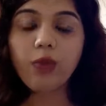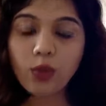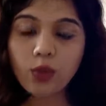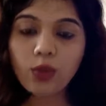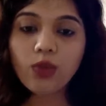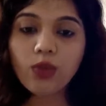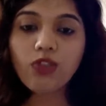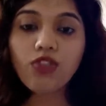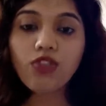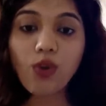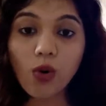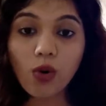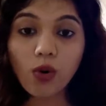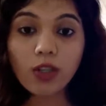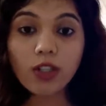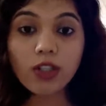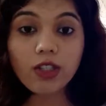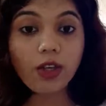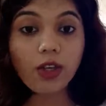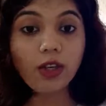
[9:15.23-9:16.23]
Do
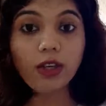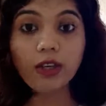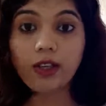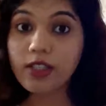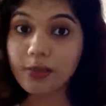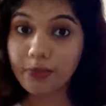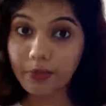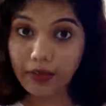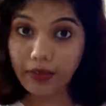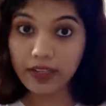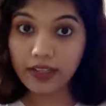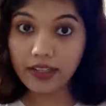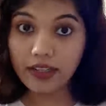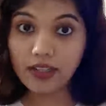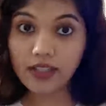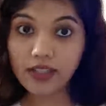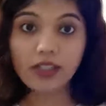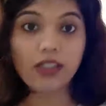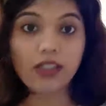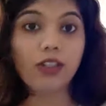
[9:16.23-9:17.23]
focus on your
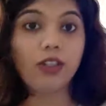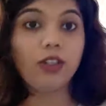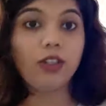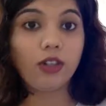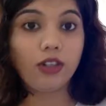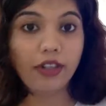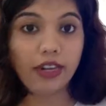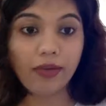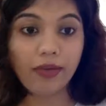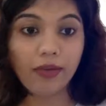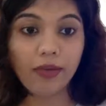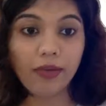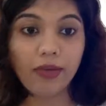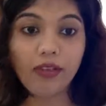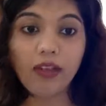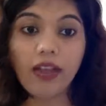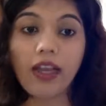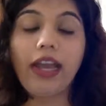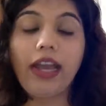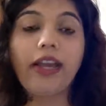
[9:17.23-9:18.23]
spellings, your
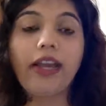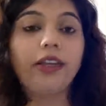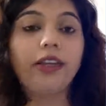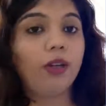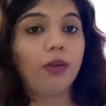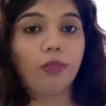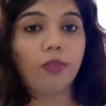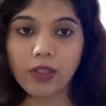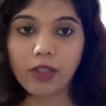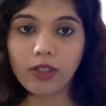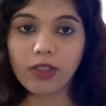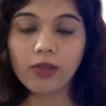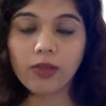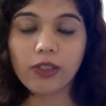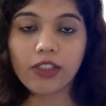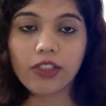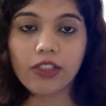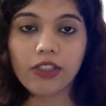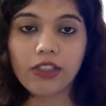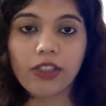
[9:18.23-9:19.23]
grammar, and your
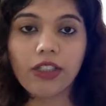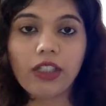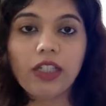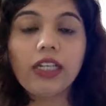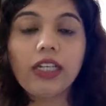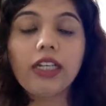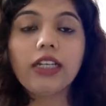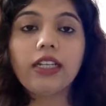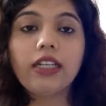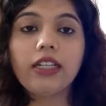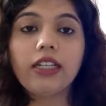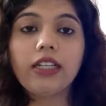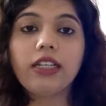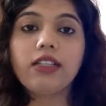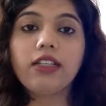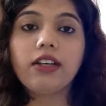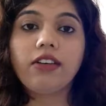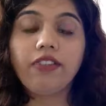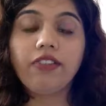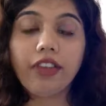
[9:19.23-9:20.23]
punctuation.
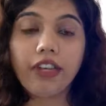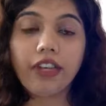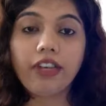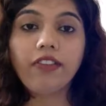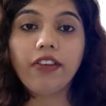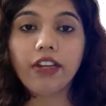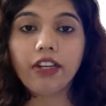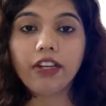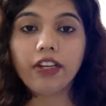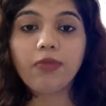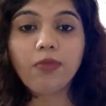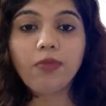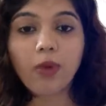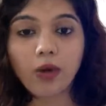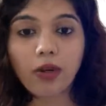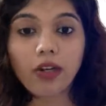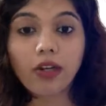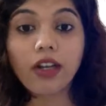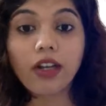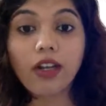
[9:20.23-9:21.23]
These are very, very
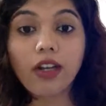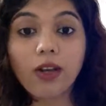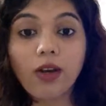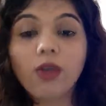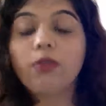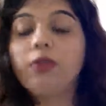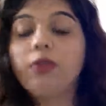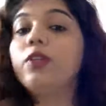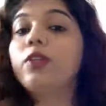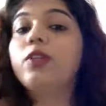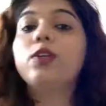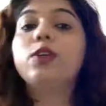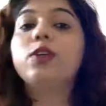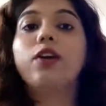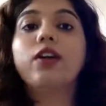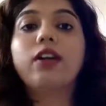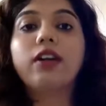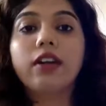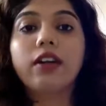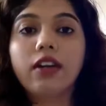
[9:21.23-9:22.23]
important along with
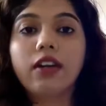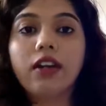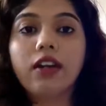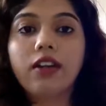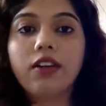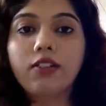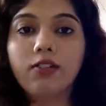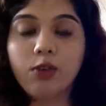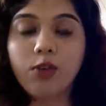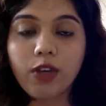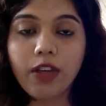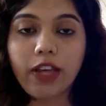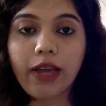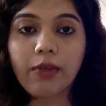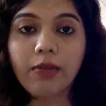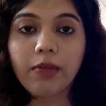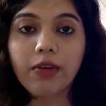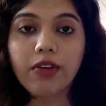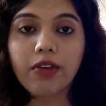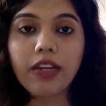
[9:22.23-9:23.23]
your
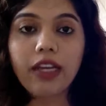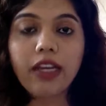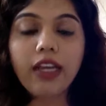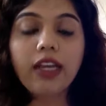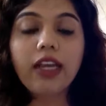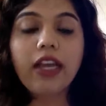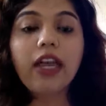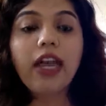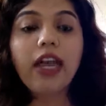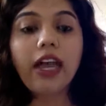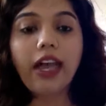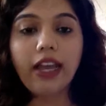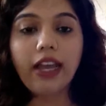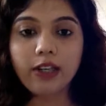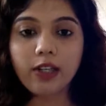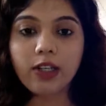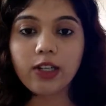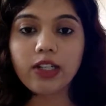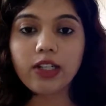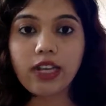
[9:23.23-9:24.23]
vocabulary
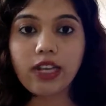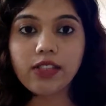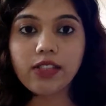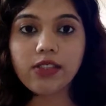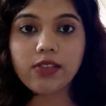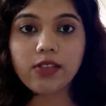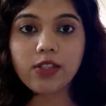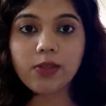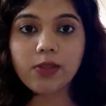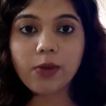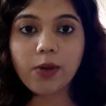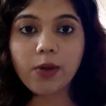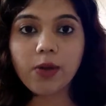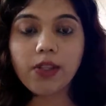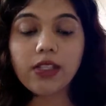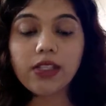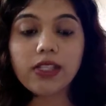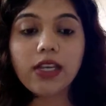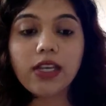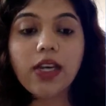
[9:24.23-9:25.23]
and your task
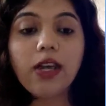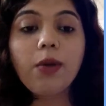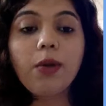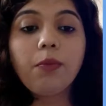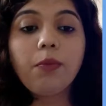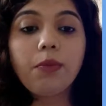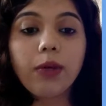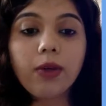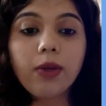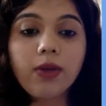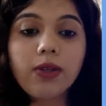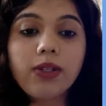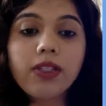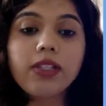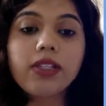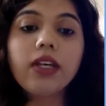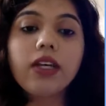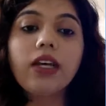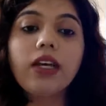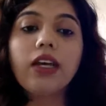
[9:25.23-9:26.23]
response
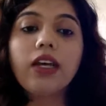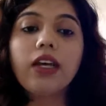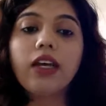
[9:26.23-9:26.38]
because